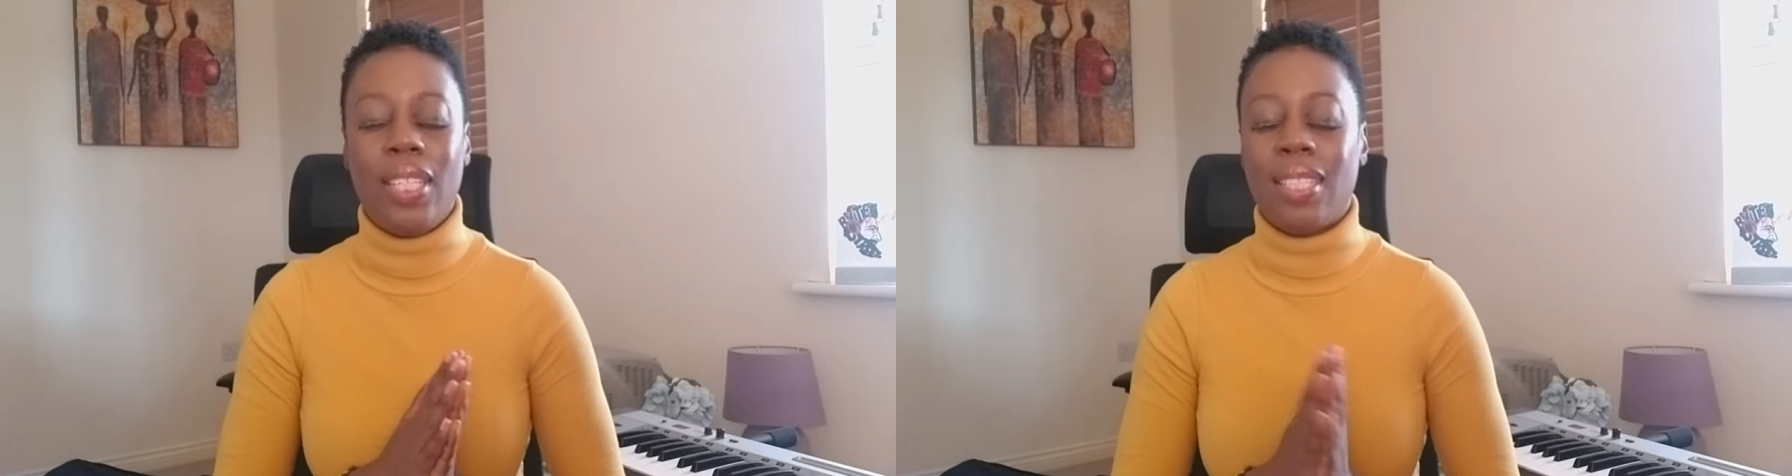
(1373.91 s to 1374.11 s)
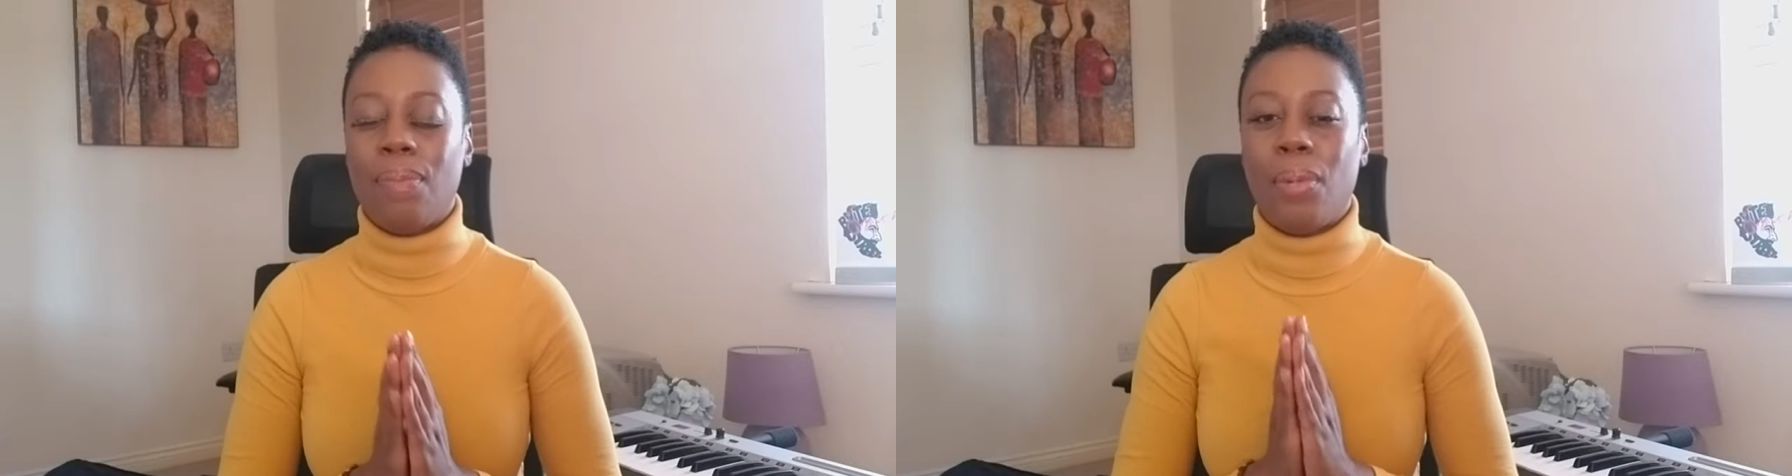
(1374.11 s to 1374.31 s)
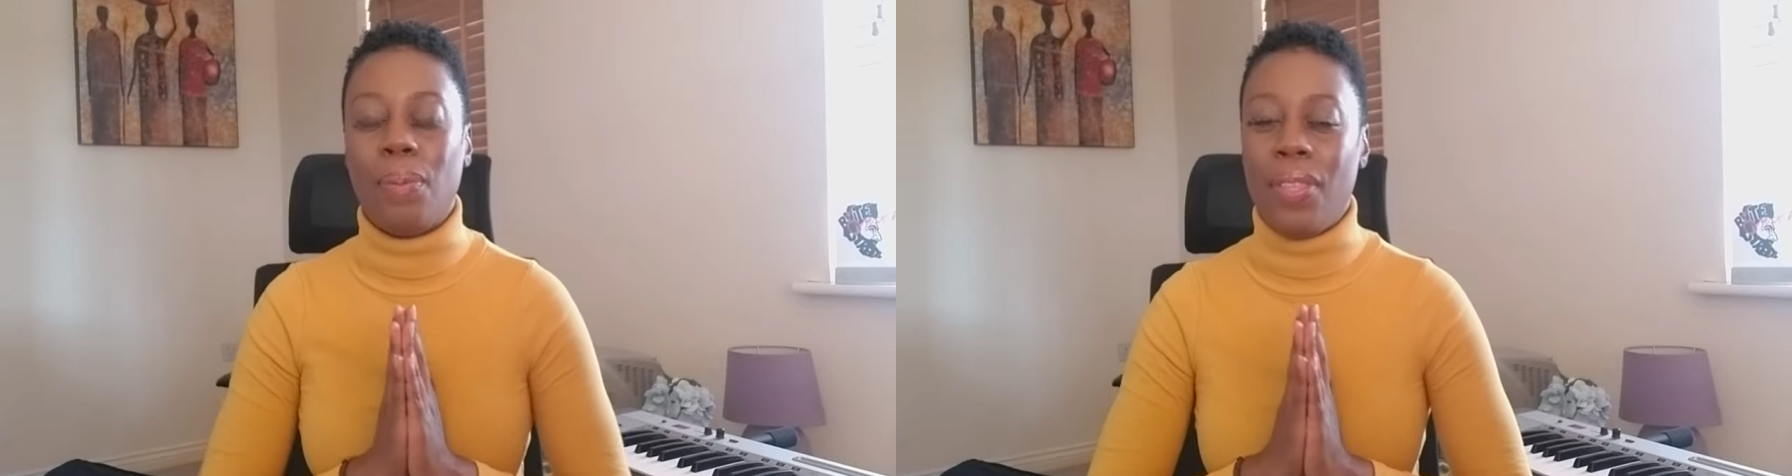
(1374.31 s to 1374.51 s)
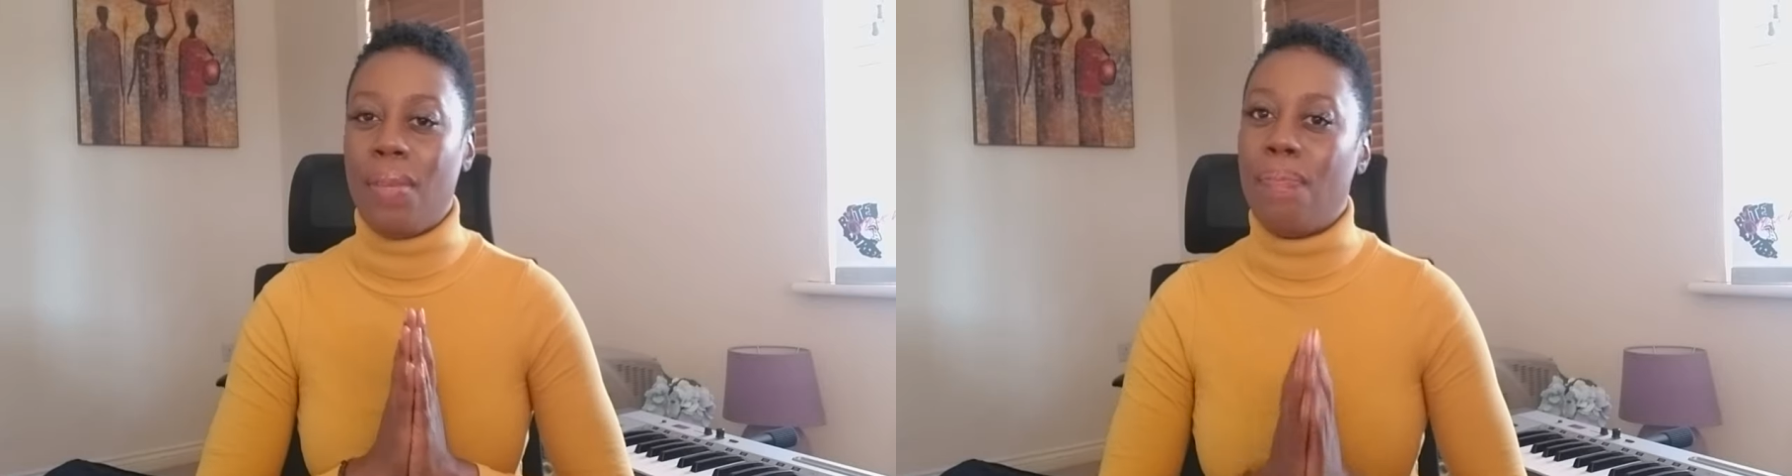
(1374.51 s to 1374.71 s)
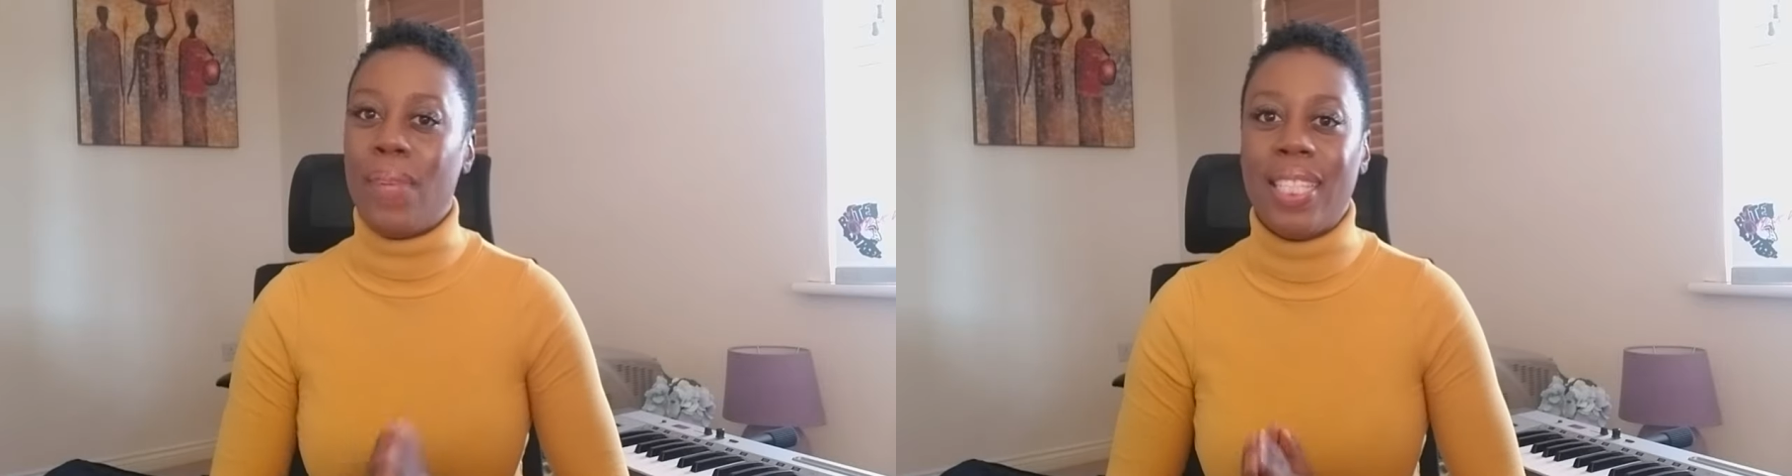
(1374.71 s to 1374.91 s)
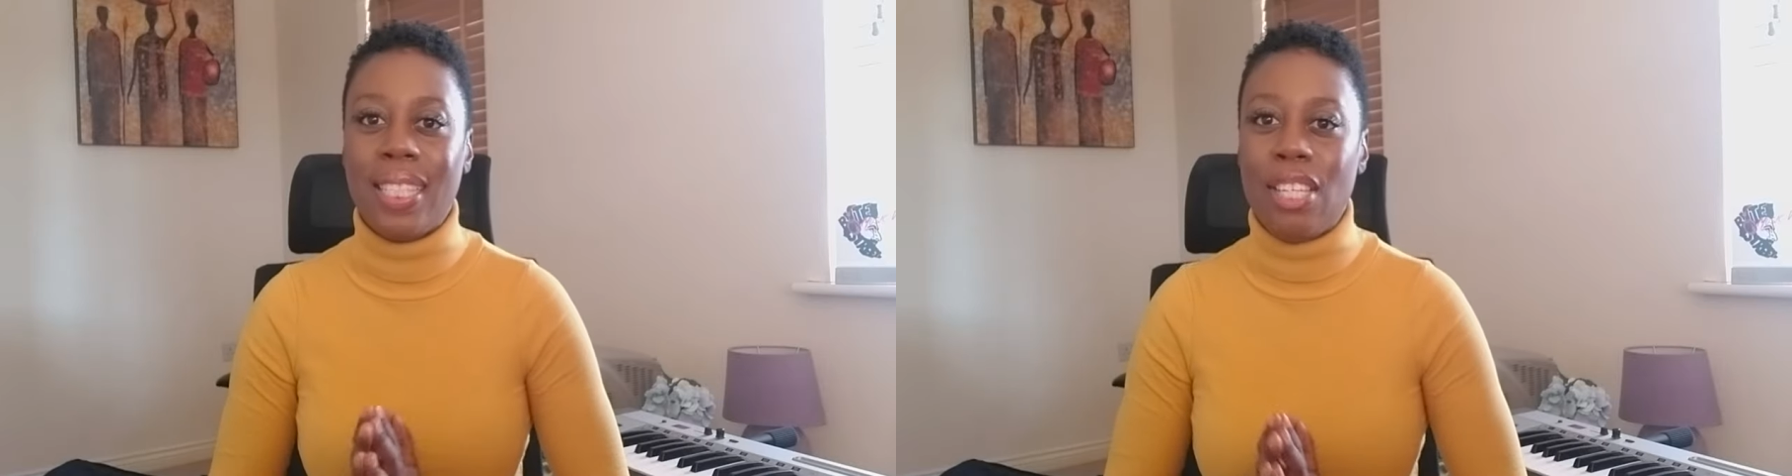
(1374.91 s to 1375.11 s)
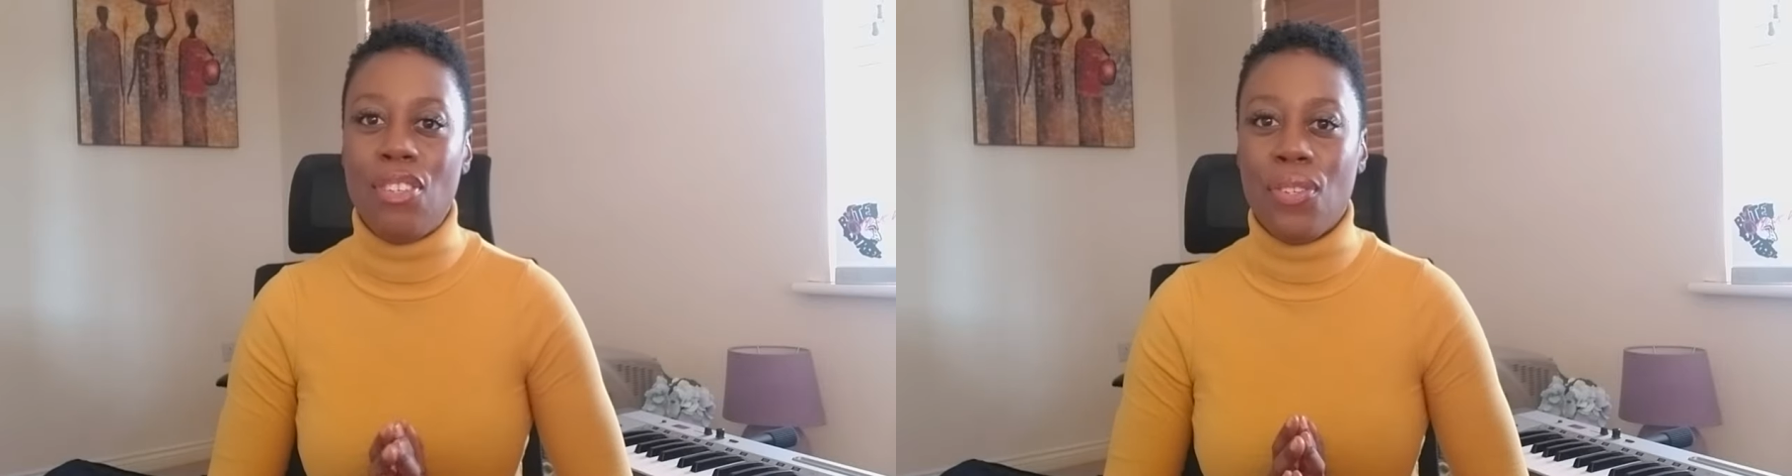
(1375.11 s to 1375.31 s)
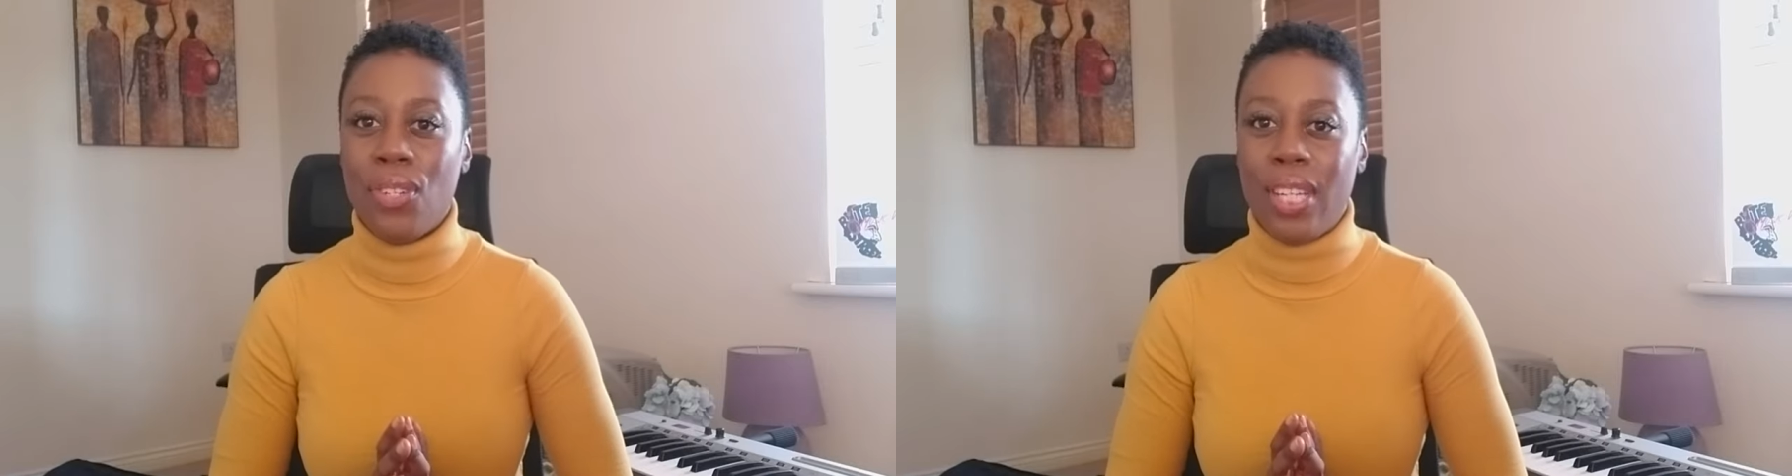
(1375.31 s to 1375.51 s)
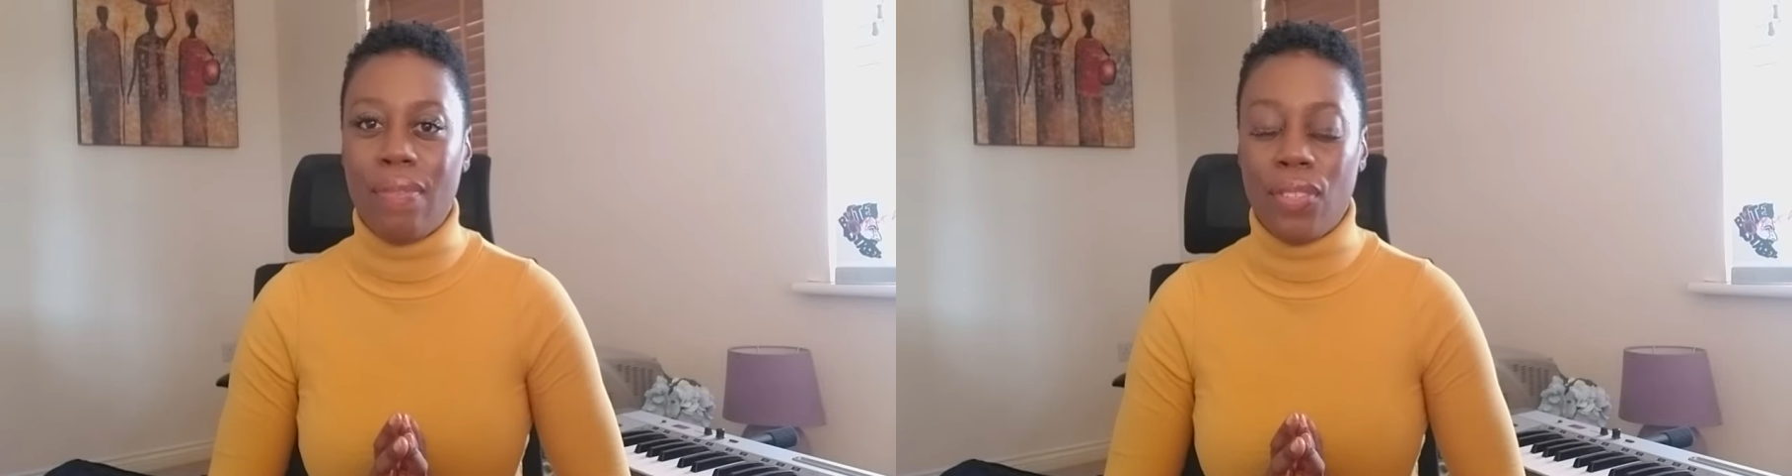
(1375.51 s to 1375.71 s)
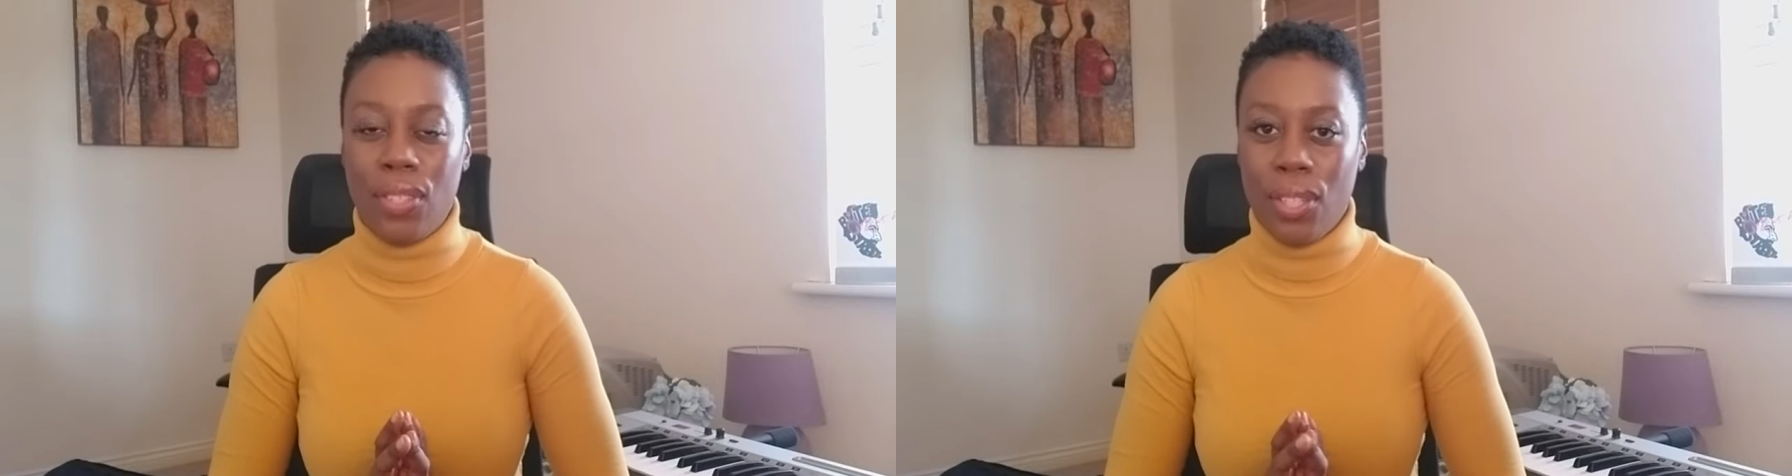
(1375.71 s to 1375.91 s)
is probably the best thing you could
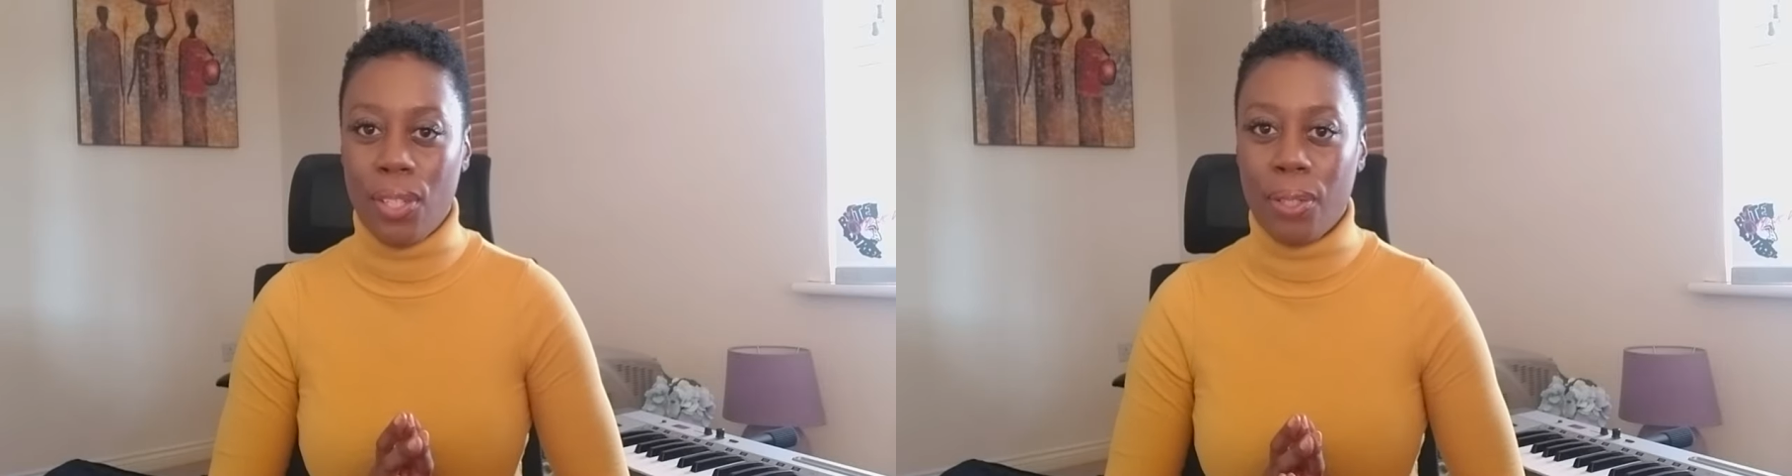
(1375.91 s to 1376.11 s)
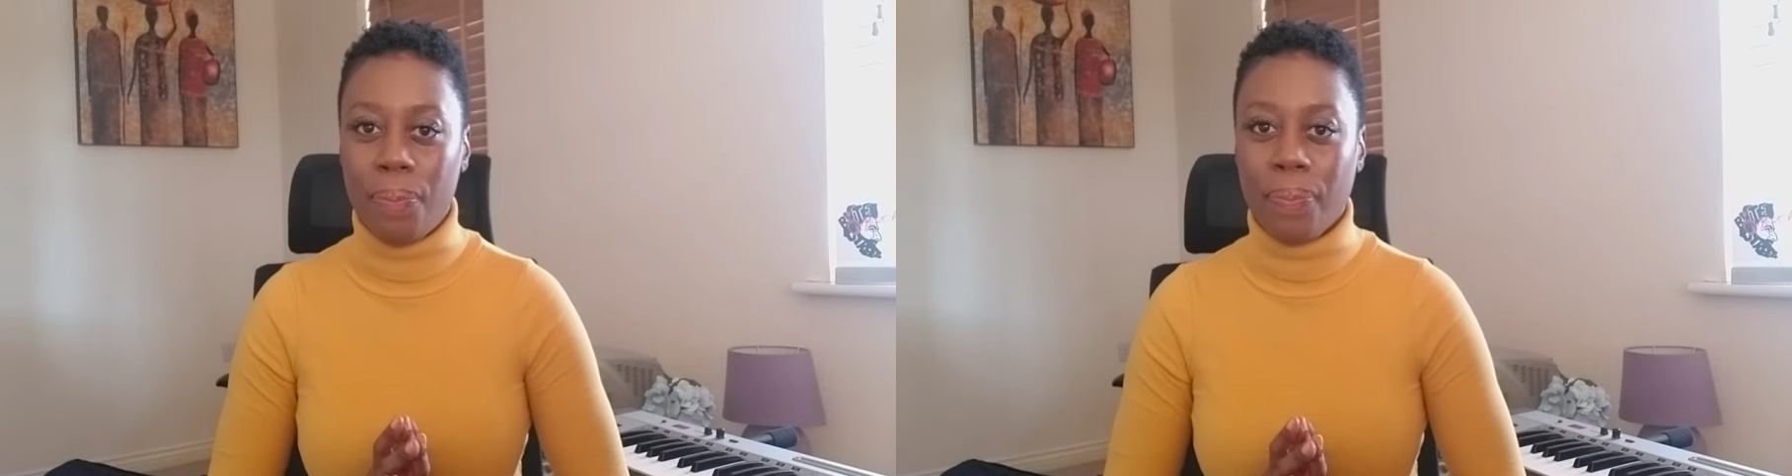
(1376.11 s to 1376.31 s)
ever do.